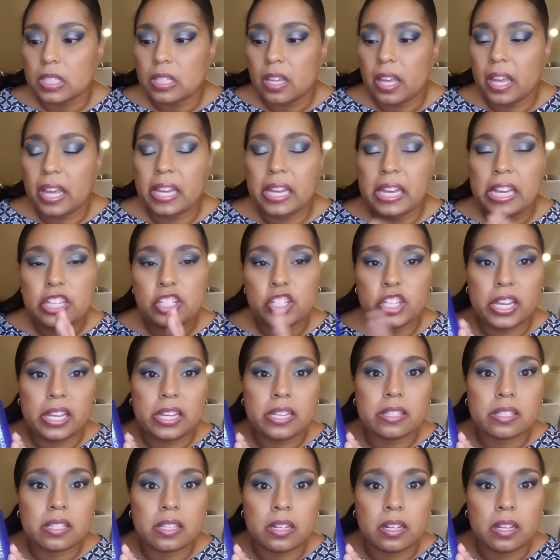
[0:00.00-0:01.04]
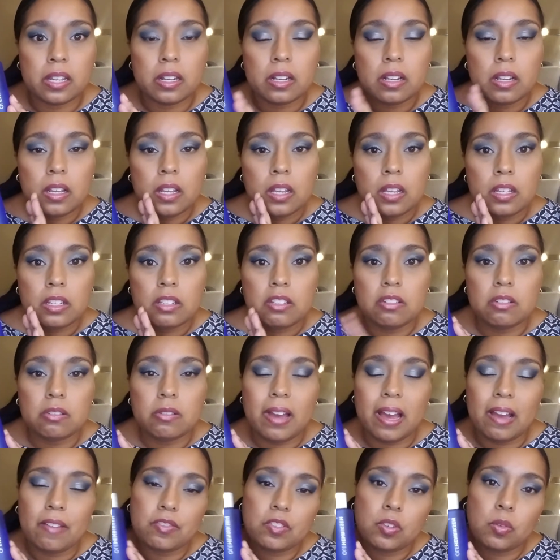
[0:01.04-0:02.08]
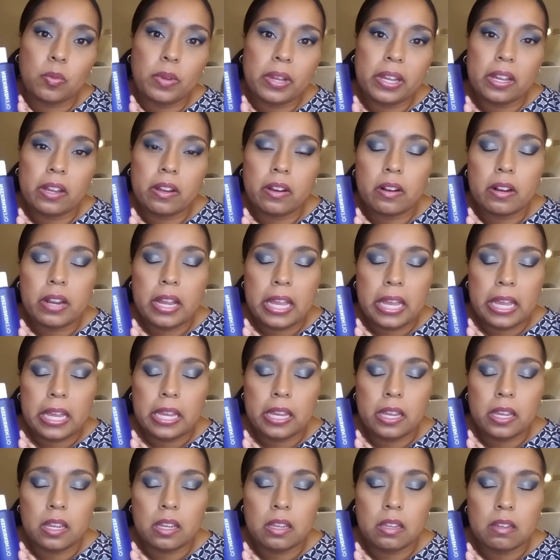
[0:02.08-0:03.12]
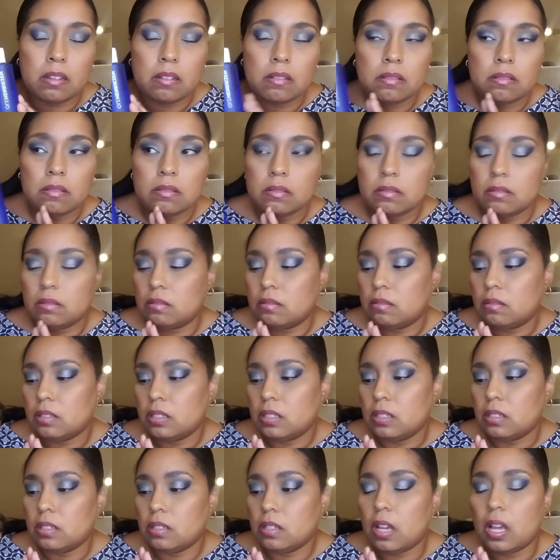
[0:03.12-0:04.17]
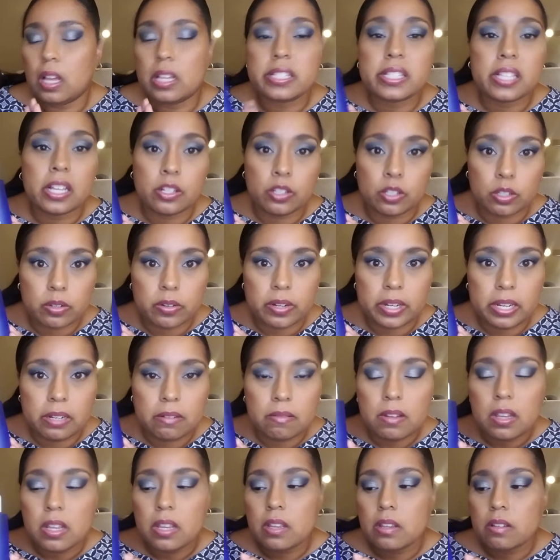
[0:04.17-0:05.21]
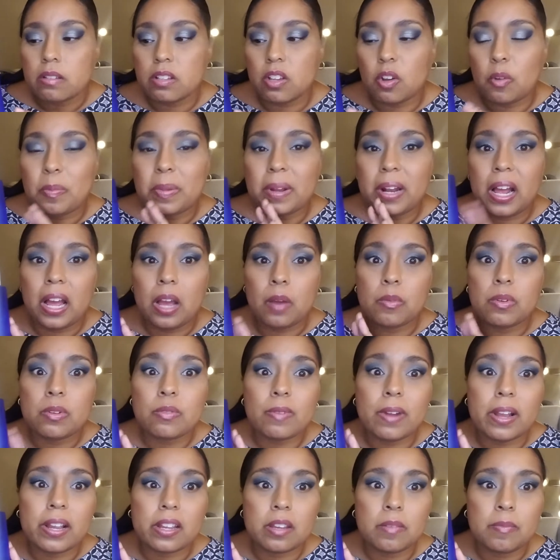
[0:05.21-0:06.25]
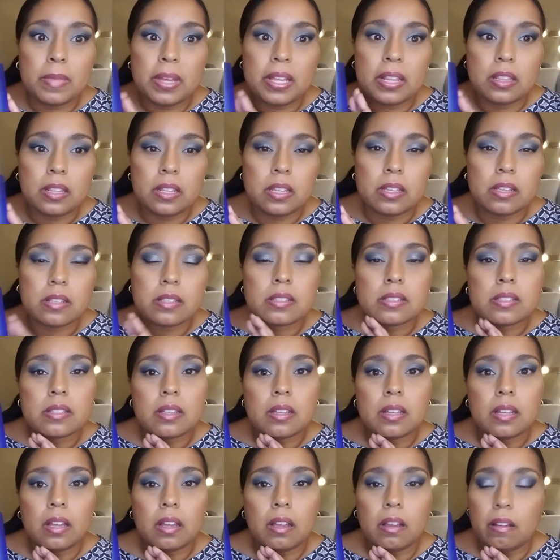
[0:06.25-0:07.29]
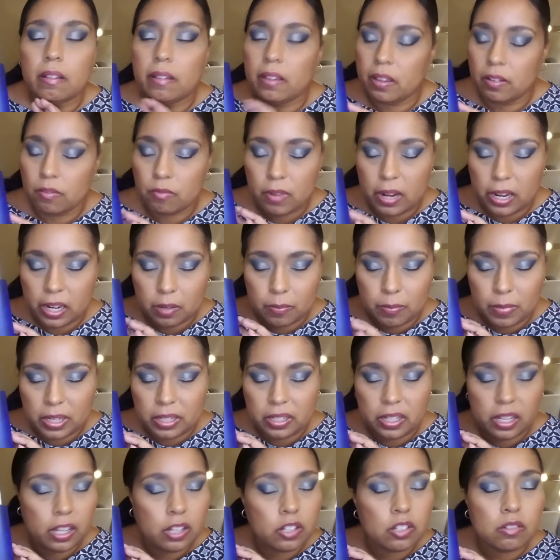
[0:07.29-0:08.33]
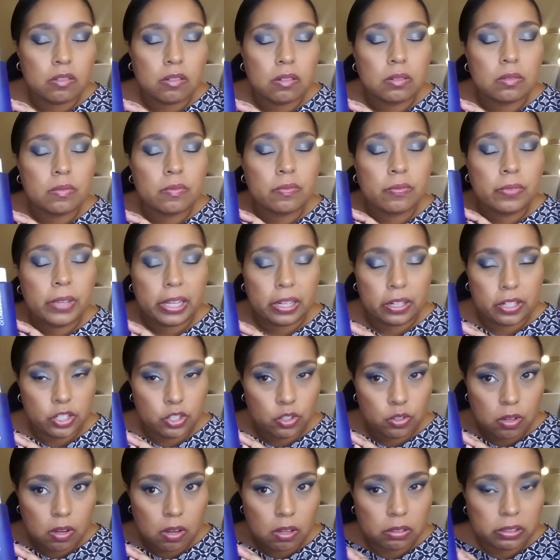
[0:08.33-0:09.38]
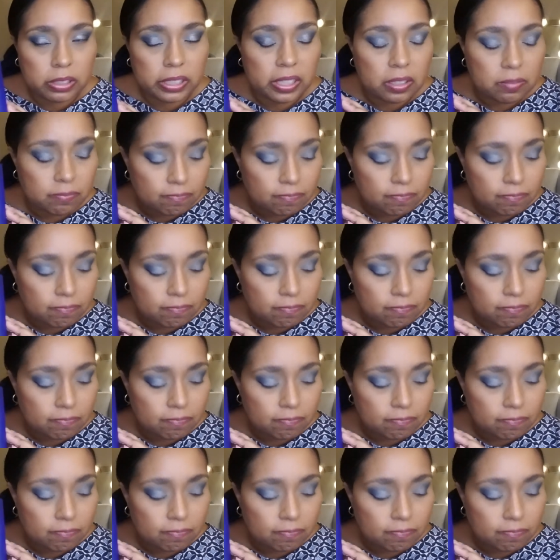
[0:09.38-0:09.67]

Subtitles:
AHAs in it. You have to wear a sunscreen. So, but I would recommend this and recommend it very strongly.